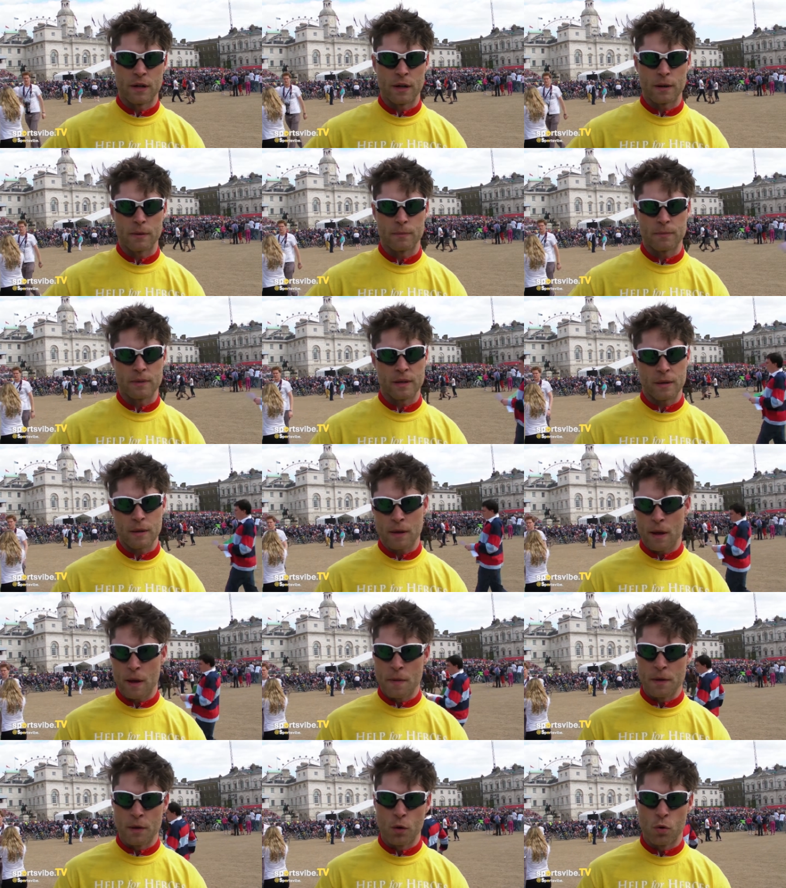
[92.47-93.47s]
Um,
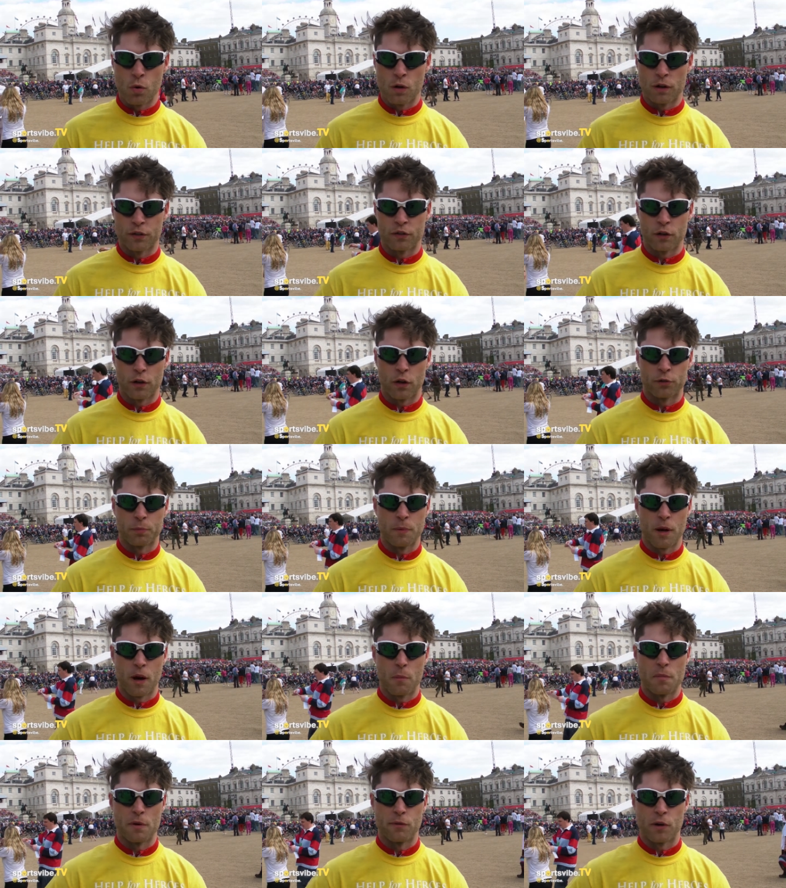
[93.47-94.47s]
in the August, I lost my
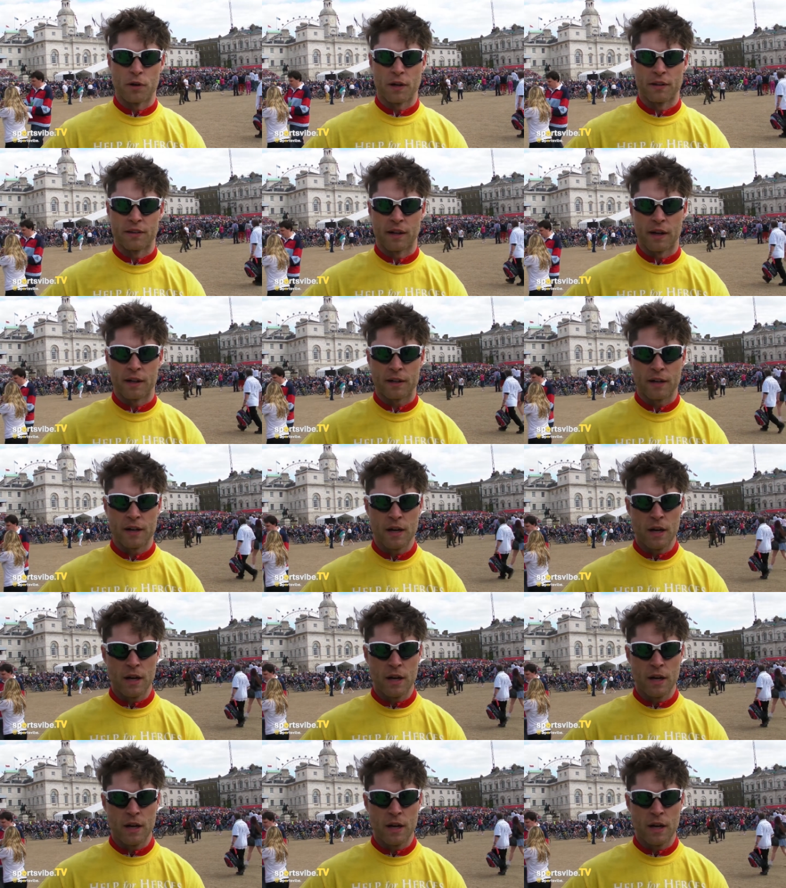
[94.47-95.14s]
arm in a rocket attack.